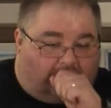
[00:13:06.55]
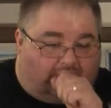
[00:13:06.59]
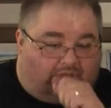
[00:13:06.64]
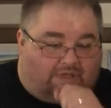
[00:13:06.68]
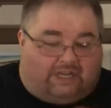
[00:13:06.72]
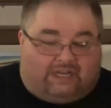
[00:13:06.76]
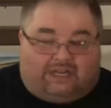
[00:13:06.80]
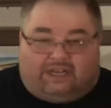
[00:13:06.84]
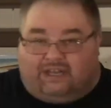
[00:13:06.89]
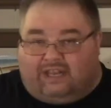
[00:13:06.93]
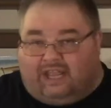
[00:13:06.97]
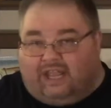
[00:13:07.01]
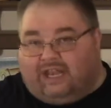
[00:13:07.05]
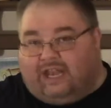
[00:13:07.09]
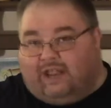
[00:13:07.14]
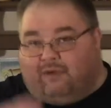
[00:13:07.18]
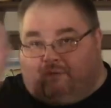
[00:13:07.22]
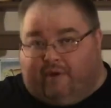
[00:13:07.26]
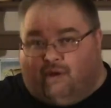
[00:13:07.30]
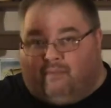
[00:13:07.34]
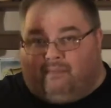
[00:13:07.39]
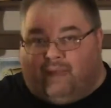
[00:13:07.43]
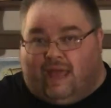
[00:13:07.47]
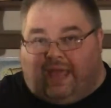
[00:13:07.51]
And then they
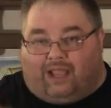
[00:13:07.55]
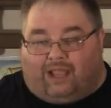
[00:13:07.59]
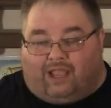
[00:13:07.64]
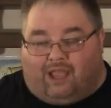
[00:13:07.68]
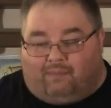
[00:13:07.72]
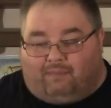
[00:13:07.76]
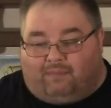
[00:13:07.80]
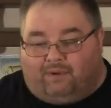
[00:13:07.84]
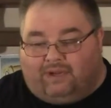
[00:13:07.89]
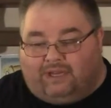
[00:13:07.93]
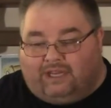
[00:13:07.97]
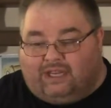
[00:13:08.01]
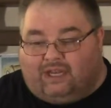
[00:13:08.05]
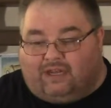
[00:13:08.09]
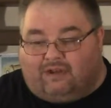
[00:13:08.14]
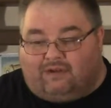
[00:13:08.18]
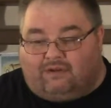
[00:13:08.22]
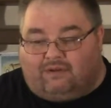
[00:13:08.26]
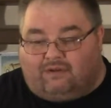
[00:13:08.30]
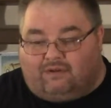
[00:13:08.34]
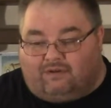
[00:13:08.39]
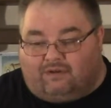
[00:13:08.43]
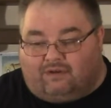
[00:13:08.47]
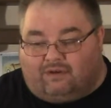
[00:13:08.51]
went back up
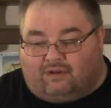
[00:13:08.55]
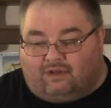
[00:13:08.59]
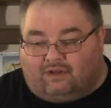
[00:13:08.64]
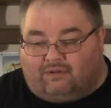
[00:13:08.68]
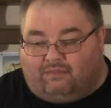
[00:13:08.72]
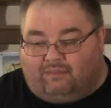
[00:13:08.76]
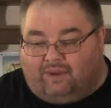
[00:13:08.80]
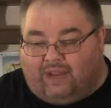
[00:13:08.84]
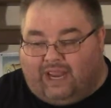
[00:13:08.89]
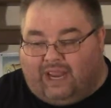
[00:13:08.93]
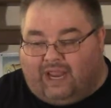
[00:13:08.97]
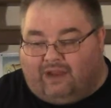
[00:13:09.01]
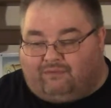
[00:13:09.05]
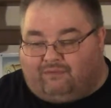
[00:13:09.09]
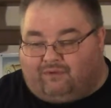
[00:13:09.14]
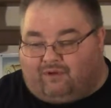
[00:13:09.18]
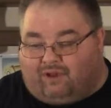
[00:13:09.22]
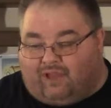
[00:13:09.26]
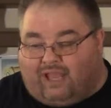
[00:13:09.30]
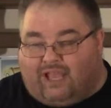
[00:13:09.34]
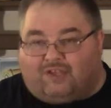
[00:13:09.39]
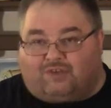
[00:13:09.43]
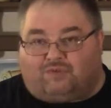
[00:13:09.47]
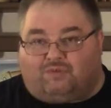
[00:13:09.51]
again on the ban for the
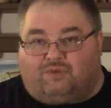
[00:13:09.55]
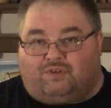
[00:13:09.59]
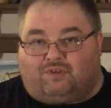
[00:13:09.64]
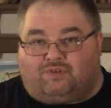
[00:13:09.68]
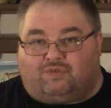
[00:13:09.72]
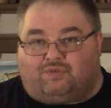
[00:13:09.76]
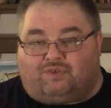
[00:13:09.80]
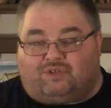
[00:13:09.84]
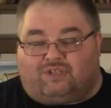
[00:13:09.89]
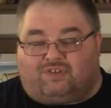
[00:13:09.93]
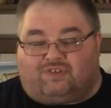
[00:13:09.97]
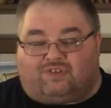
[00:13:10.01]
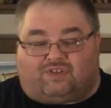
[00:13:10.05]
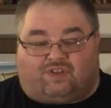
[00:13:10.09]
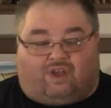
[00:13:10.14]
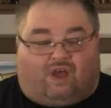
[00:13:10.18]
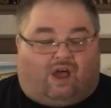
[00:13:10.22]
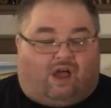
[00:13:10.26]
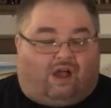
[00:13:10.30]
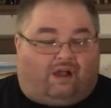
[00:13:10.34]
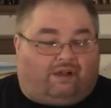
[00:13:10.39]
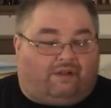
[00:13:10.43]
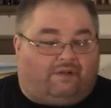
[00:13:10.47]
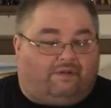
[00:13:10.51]
last ones that was in
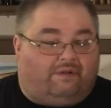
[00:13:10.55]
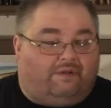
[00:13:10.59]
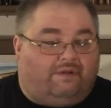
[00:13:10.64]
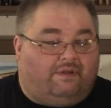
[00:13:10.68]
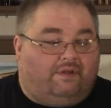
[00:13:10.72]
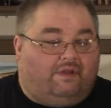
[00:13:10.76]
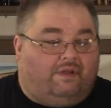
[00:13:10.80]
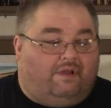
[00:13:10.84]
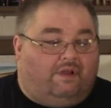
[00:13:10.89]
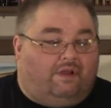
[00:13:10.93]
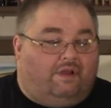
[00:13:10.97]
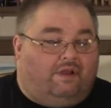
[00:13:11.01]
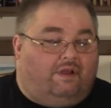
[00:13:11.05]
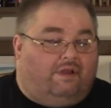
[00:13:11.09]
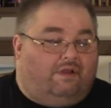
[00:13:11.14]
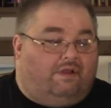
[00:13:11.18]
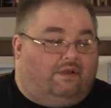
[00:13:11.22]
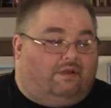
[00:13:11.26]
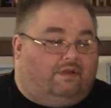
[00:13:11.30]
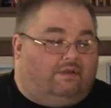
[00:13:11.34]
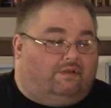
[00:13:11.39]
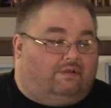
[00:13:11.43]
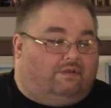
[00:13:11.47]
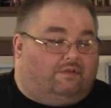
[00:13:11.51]
stock.
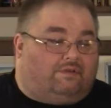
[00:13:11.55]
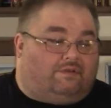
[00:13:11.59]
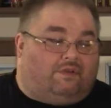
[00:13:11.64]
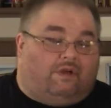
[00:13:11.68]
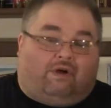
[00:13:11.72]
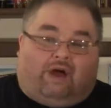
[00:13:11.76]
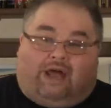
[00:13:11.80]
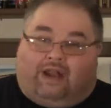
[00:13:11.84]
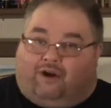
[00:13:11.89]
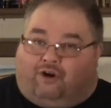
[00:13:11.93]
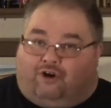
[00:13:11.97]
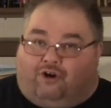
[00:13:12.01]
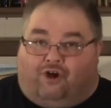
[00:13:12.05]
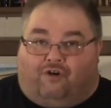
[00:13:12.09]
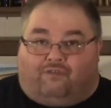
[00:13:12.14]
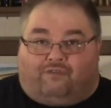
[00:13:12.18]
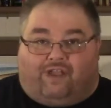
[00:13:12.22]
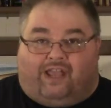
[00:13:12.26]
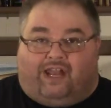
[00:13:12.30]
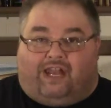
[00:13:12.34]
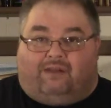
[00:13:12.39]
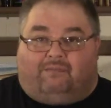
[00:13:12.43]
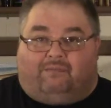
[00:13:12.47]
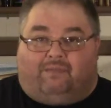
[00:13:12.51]
So I don't know if
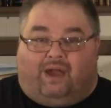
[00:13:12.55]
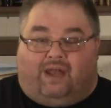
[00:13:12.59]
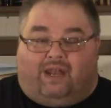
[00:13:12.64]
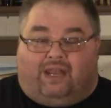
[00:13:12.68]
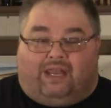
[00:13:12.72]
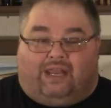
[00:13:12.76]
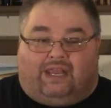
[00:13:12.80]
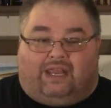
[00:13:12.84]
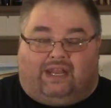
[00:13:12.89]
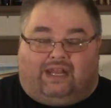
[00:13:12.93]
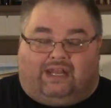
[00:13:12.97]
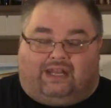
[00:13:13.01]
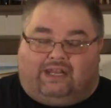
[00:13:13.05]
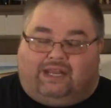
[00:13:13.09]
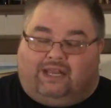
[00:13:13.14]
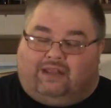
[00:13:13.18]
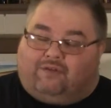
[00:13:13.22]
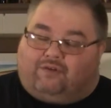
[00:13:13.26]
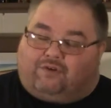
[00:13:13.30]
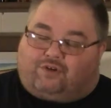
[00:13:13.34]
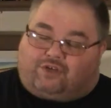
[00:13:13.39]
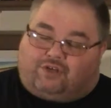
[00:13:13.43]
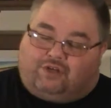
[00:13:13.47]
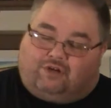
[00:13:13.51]
any
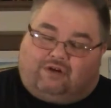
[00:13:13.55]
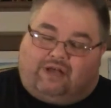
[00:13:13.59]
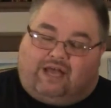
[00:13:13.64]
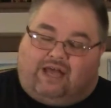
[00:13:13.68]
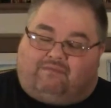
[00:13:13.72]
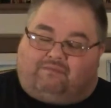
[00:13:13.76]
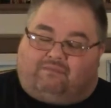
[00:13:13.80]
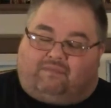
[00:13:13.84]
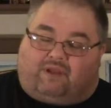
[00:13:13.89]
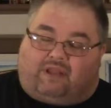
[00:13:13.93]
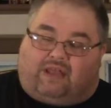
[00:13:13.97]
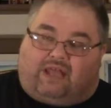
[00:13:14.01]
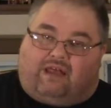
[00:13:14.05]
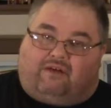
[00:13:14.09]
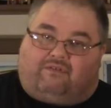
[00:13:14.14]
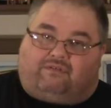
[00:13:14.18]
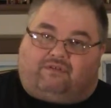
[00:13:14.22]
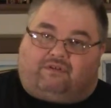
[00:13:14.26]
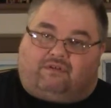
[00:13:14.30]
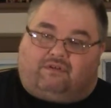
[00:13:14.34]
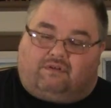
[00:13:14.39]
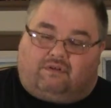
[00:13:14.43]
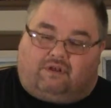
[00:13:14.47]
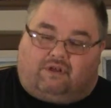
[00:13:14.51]
dealers still have them
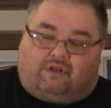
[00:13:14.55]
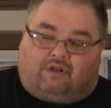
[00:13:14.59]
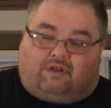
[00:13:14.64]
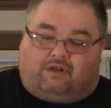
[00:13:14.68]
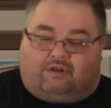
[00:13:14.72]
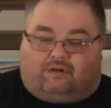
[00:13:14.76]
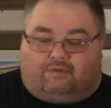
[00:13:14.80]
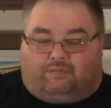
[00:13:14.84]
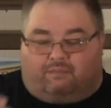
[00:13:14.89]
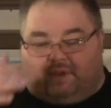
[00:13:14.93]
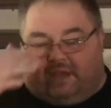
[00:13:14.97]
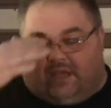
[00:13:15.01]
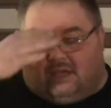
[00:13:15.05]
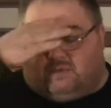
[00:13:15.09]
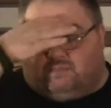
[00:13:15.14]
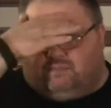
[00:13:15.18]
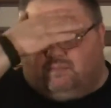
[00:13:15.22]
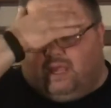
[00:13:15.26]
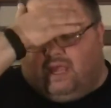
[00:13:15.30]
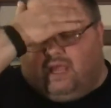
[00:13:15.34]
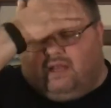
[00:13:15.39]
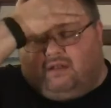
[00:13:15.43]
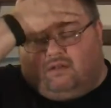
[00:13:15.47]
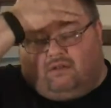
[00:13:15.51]
left. Your best
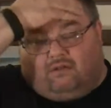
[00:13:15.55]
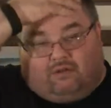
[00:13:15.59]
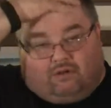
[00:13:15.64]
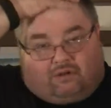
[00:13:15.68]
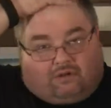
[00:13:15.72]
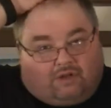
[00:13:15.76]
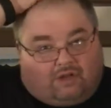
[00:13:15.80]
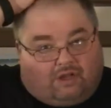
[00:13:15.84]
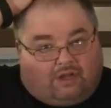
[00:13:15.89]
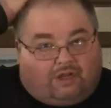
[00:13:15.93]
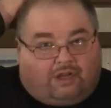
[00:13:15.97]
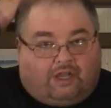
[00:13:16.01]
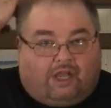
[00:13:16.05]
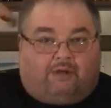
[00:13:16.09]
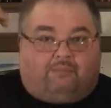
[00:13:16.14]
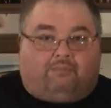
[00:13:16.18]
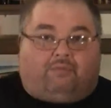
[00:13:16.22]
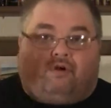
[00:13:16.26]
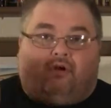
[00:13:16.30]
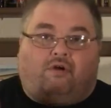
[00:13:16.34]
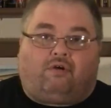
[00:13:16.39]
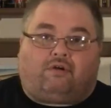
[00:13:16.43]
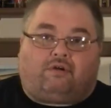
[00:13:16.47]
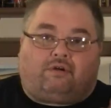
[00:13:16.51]
bet, look on
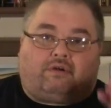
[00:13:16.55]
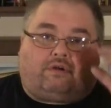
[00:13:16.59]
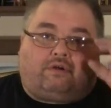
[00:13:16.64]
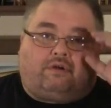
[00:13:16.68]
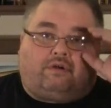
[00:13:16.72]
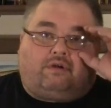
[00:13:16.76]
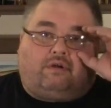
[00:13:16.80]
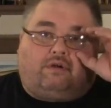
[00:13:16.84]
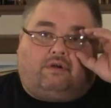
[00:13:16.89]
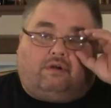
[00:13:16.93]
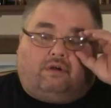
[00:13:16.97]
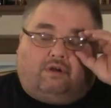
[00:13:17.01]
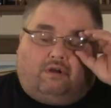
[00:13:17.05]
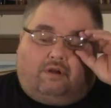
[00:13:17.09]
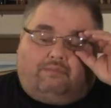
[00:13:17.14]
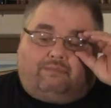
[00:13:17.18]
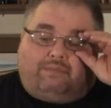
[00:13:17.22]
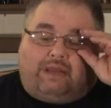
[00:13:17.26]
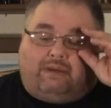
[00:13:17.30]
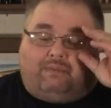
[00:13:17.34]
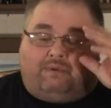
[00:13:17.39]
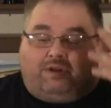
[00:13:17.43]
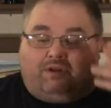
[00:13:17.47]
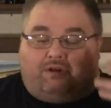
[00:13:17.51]
Gunbroker.
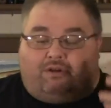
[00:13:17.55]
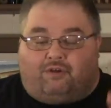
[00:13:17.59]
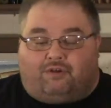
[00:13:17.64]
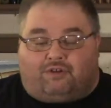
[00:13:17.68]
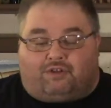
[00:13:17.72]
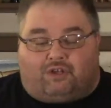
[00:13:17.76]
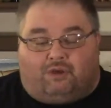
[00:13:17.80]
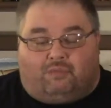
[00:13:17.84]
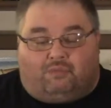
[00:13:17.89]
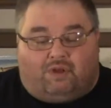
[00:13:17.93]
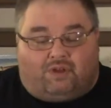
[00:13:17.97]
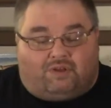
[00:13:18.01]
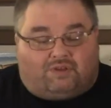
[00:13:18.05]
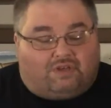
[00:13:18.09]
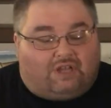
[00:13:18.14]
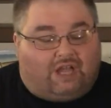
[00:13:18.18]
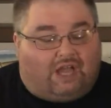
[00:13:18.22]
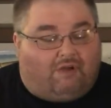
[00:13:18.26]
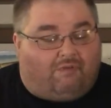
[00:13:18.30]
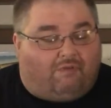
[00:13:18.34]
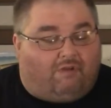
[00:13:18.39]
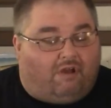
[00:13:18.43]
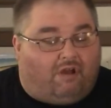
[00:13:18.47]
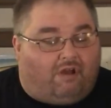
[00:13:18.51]
Maybe you know someone's
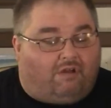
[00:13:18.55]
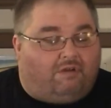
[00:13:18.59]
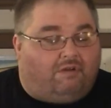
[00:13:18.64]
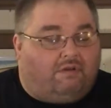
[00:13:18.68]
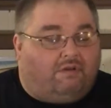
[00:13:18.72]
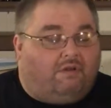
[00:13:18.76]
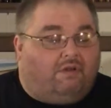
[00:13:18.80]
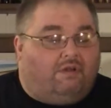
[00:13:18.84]
got one.